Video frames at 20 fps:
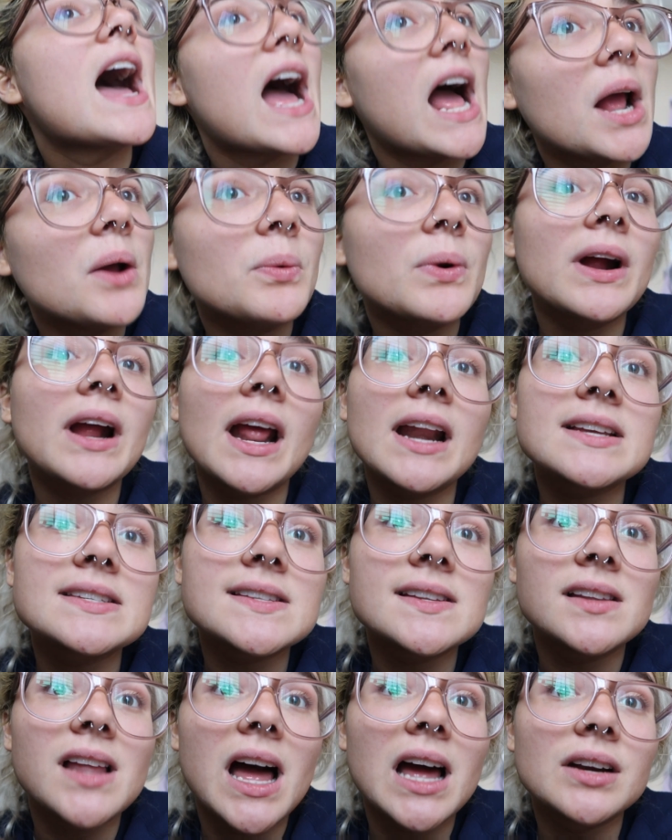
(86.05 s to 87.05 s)
I work at a
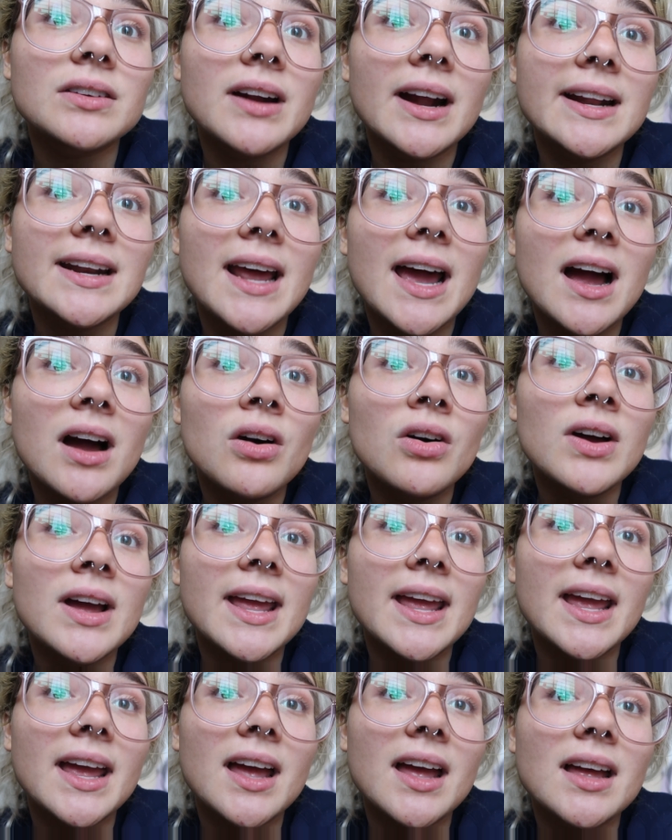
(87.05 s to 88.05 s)
salon right now,
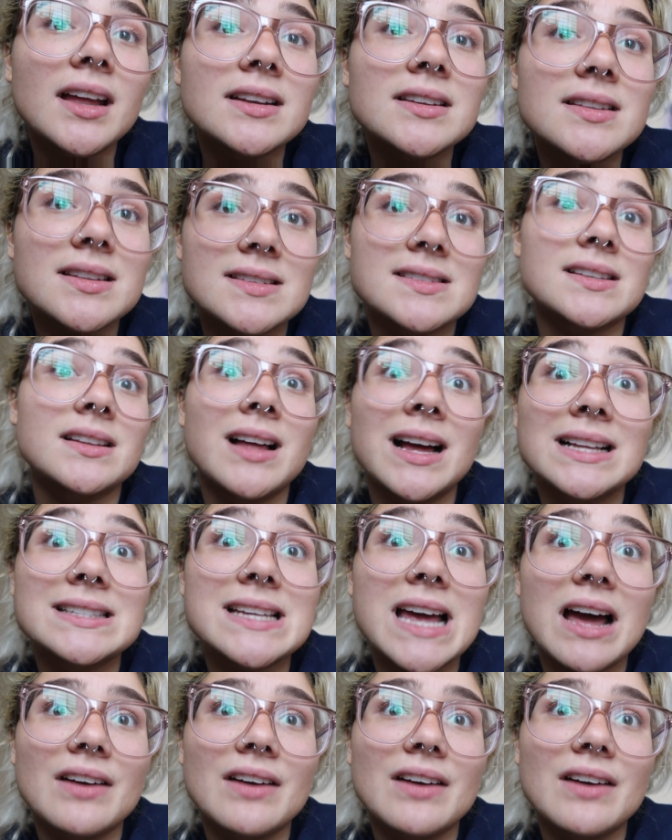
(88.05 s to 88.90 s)
and the salon's